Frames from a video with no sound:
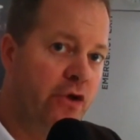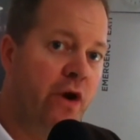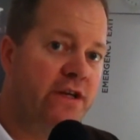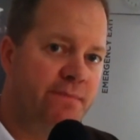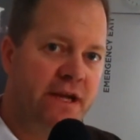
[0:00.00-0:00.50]

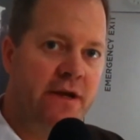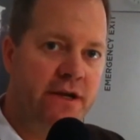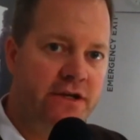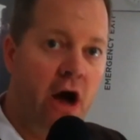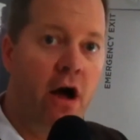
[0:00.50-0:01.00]

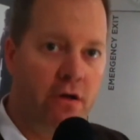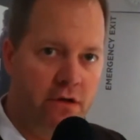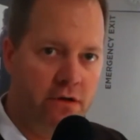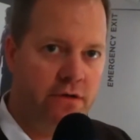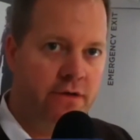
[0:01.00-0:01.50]
USB
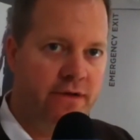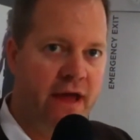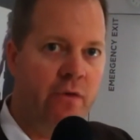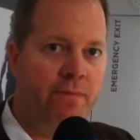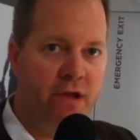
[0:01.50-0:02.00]
dongle
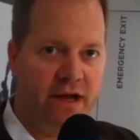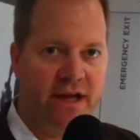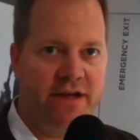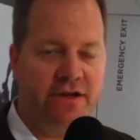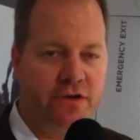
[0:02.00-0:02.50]
that will
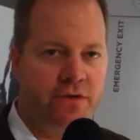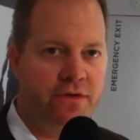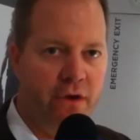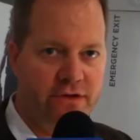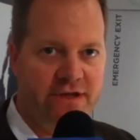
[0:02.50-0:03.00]
plug
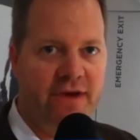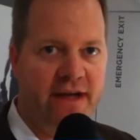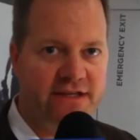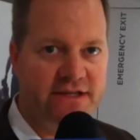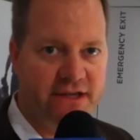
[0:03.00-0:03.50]
into those
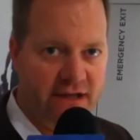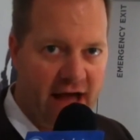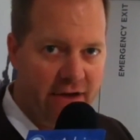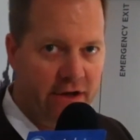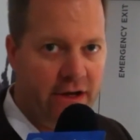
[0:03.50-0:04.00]
devices and
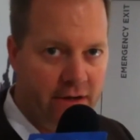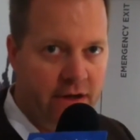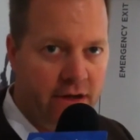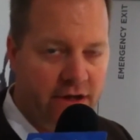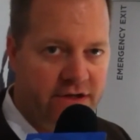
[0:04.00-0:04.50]
allow you
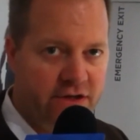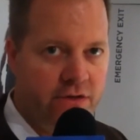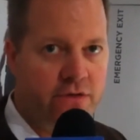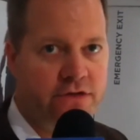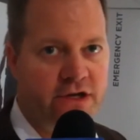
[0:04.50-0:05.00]

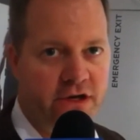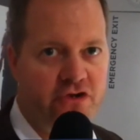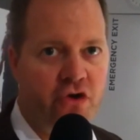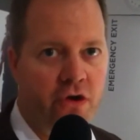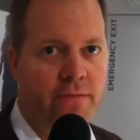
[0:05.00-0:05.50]
to
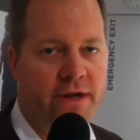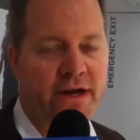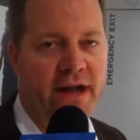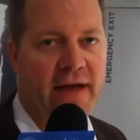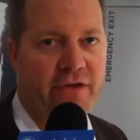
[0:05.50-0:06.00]
control them
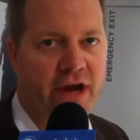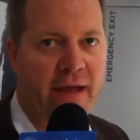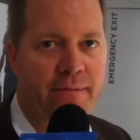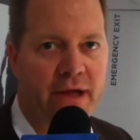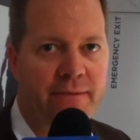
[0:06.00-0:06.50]
and have your
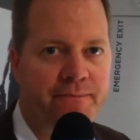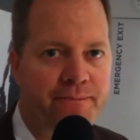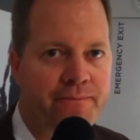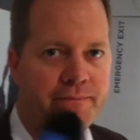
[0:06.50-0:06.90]
play.